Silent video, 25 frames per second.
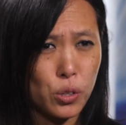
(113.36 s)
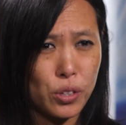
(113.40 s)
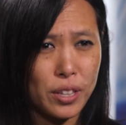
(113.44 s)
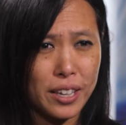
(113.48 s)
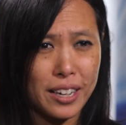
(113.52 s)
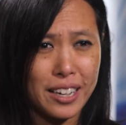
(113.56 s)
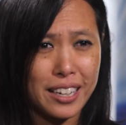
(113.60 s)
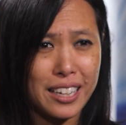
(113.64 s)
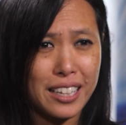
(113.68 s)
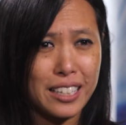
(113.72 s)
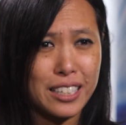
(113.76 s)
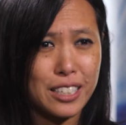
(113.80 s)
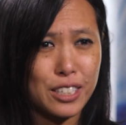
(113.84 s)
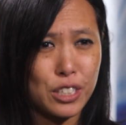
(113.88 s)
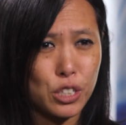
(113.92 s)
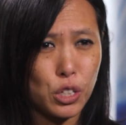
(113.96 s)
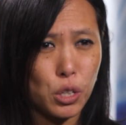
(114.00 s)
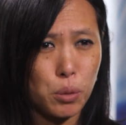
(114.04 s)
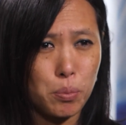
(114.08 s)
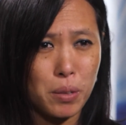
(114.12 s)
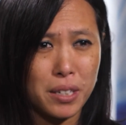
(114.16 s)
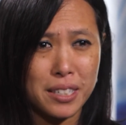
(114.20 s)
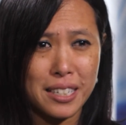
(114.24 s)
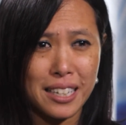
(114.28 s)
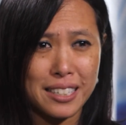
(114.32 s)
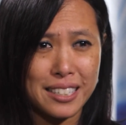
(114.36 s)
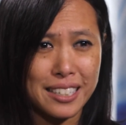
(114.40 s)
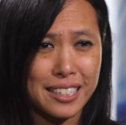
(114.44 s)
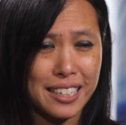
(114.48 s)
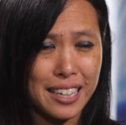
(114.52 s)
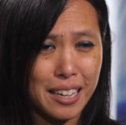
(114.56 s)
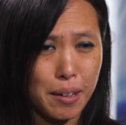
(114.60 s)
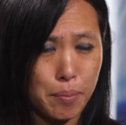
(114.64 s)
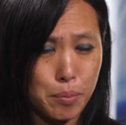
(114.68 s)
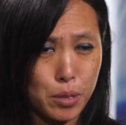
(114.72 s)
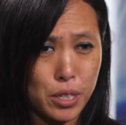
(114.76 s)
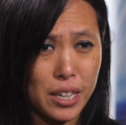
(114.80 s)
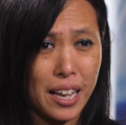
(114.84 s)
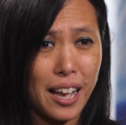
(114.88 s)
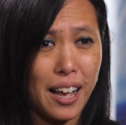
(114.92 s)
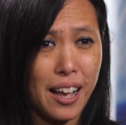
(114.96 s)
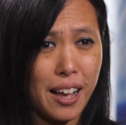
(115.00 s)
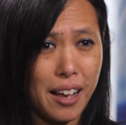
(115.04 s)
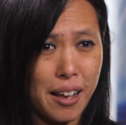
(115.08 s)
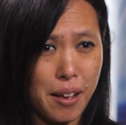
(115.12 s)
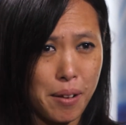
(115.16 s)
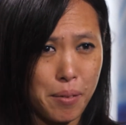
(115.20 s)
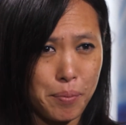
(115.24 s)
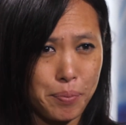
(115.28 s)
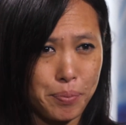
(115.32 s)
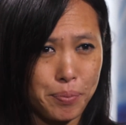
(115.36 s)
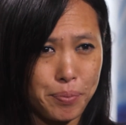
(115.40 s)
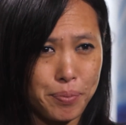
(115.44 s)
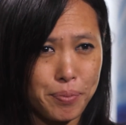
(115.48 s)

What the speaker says: that a consumer doesn't come to harm.